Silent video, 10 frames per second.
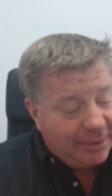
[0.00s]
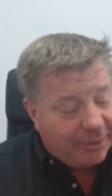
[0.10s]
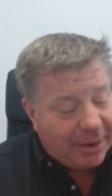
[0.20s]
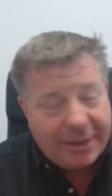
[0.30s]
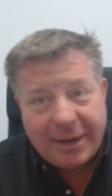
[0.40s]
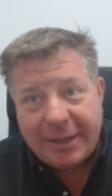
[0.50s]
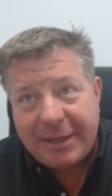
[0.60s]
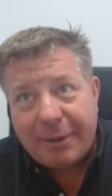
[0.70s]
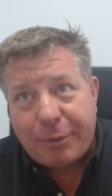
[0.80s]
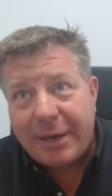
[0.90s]
Right. And
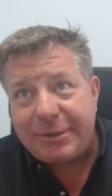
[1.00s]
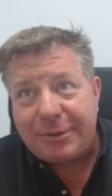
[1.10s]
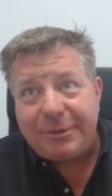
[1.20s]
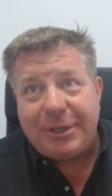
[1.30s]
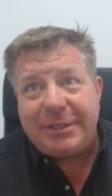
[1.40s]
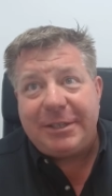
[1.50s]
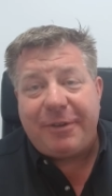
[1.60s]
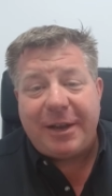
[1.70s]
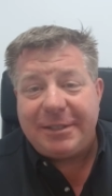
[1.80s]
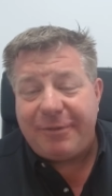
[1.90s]
the appraisal
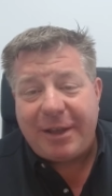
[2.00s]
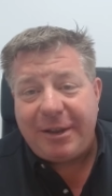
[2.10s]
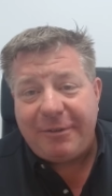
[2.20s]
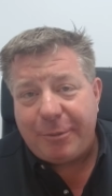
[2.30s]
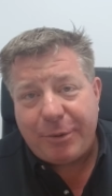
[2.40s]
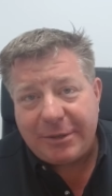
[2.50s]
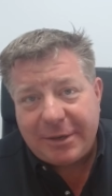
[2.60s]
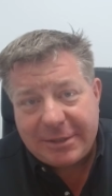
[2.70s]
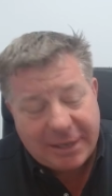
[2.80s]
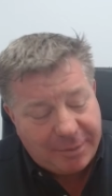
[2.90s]
justifies the value. If the appraisal
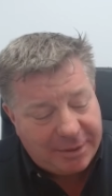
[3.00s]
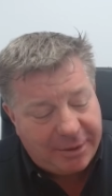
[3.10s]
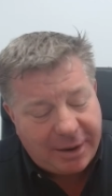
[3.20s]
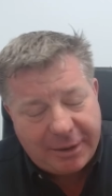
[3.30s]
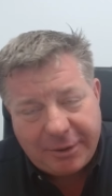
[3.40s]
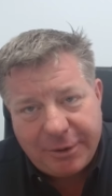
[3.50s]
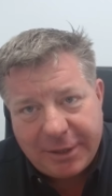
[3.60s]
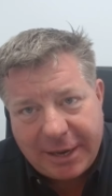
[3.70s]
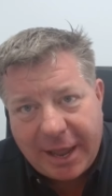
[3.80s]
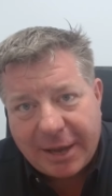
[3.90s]
doesn't come in, they're not going to loan
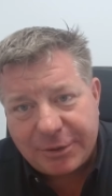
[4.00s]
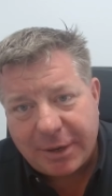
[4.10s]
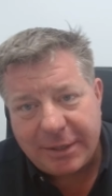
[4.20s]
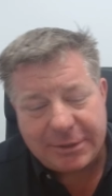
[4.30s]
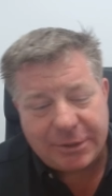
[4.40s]
you the cash. Right.